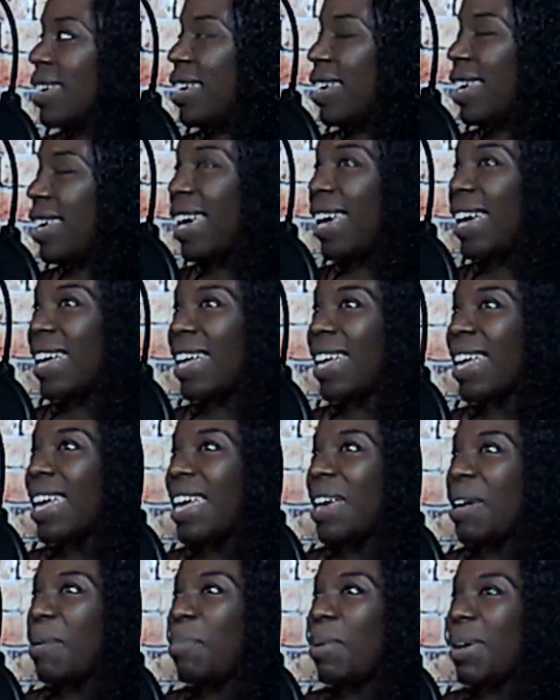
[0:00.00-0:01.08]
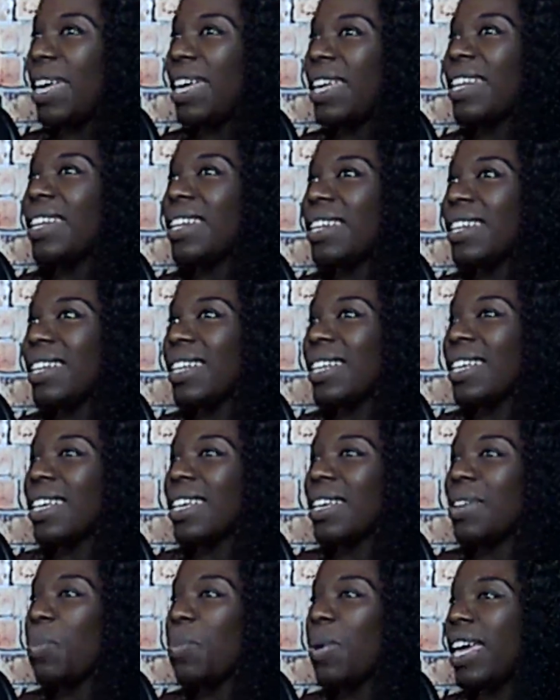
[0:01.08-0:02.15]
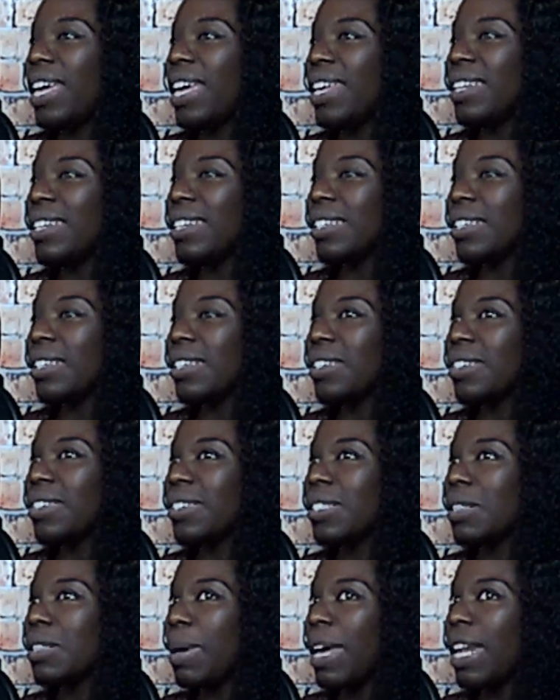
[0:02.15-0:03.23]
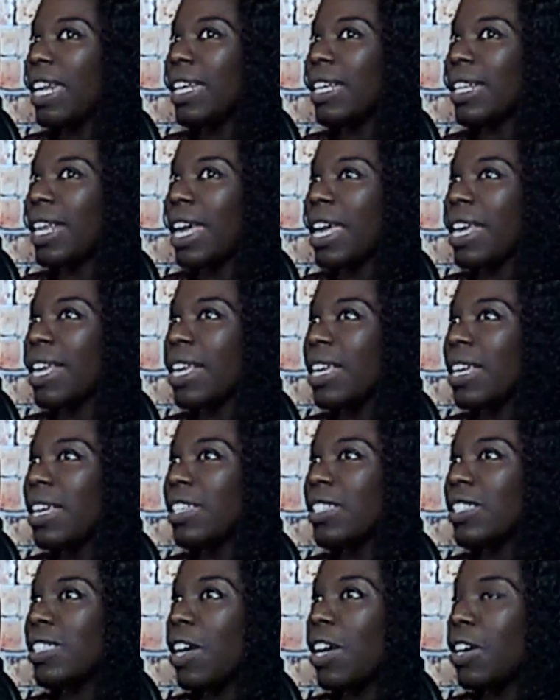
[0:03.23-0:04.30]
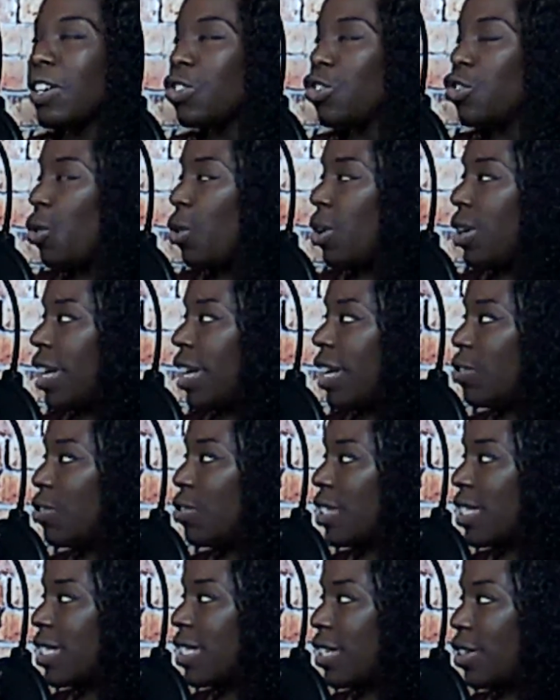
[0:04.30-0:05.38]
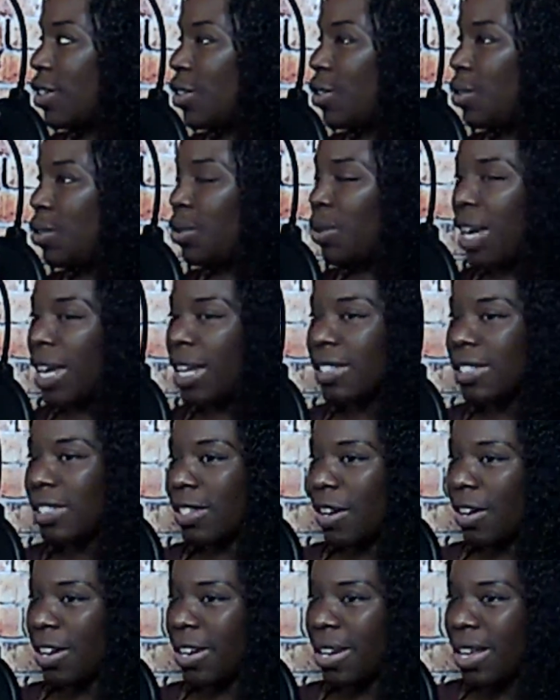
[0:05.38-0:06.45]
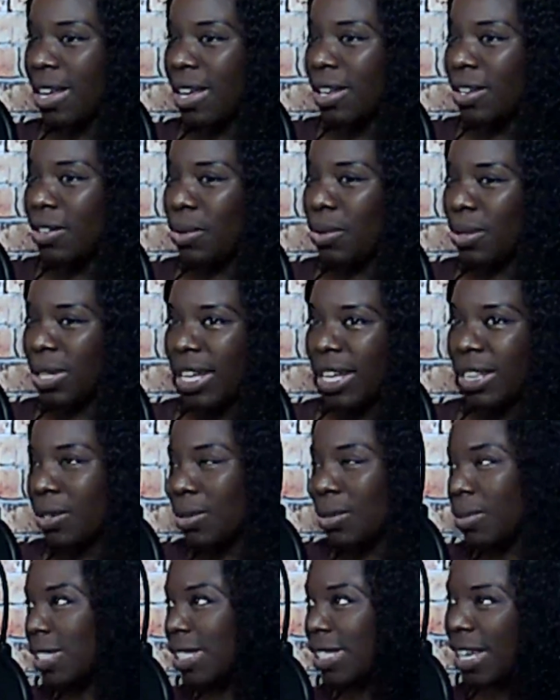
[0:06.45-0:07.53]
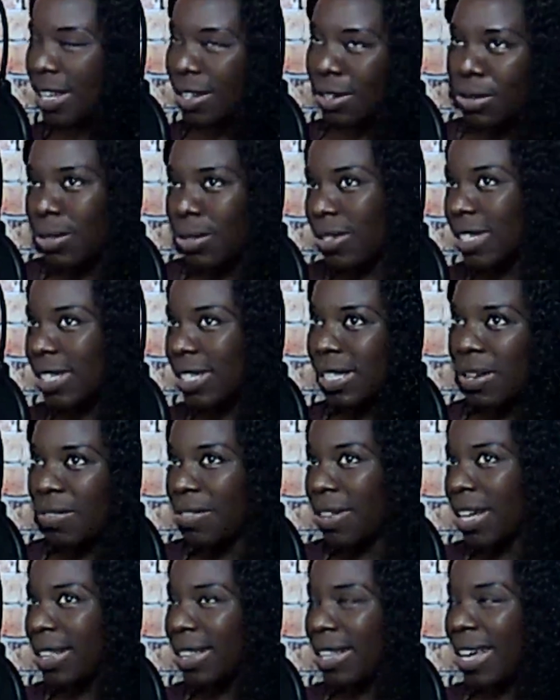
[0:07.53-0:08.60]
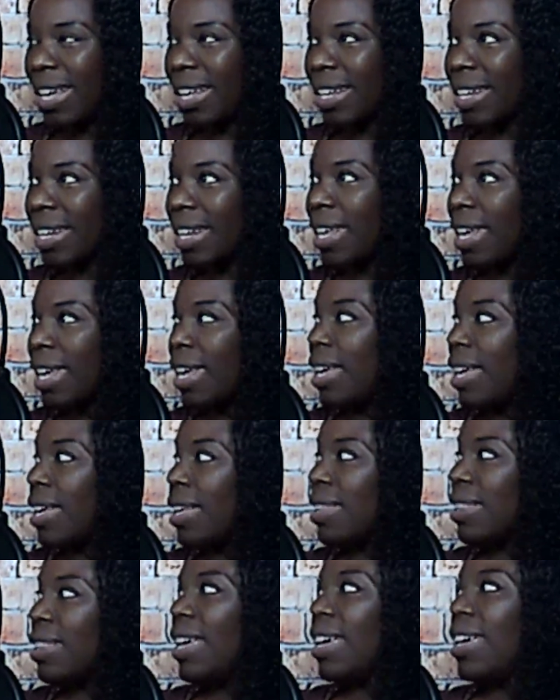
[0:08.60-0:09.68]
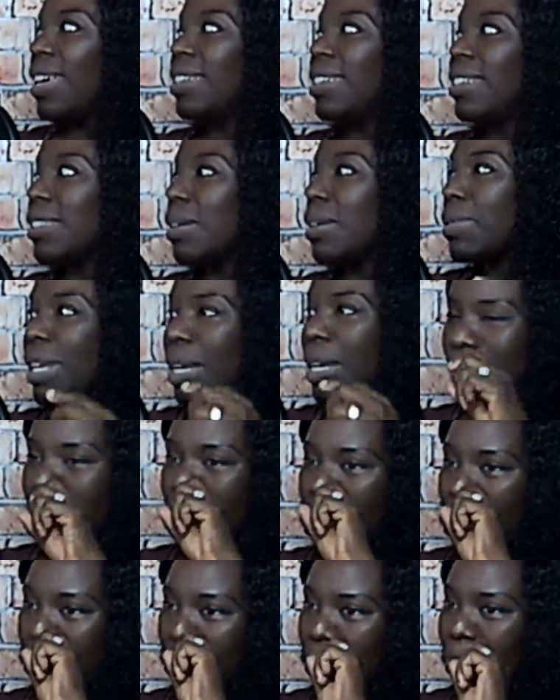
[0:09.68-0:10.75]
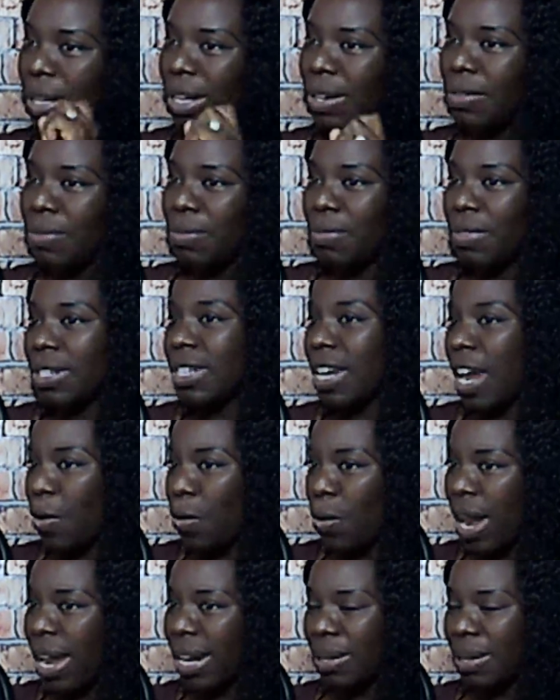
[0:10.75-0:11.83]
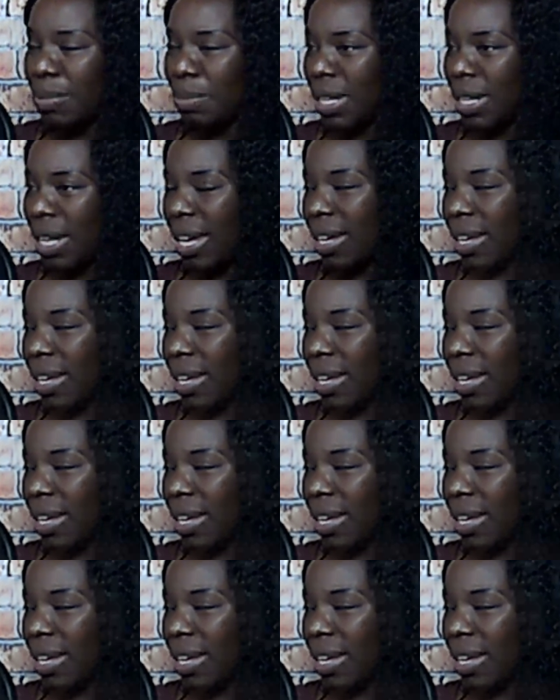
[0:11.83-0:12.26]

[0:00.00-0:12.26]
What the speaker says: Yeah, but when somebody like starts showing interest in you and start doing like little signals and stuff like that, then sometimes you have to be direct and be like,